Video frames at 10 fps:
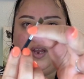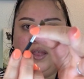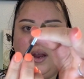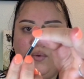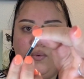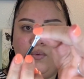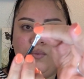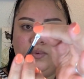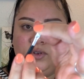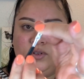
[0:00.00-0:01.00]
and then I will
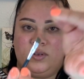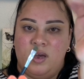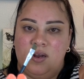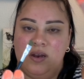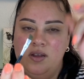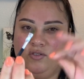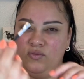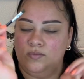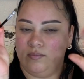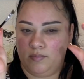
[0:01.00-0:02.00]
just kind of
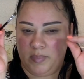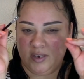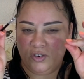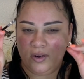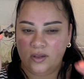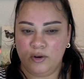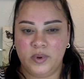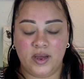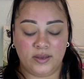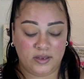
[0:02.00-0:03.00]
pinch it a little bit and
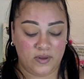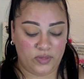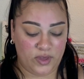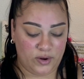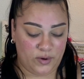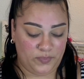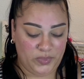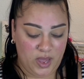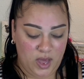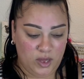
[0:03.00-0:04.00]
it gets even thinner.
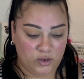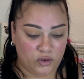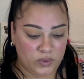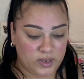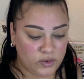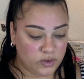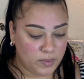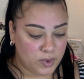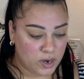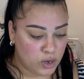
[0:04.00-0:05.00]
So with this one,
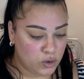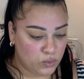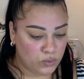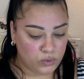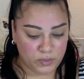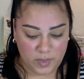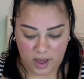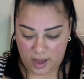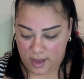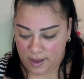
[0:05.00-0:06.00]
I'm gonna use
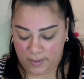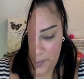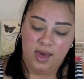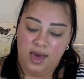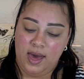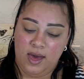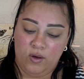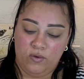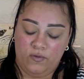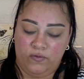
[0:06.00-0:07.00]
my
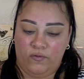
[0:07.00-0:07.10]
Elf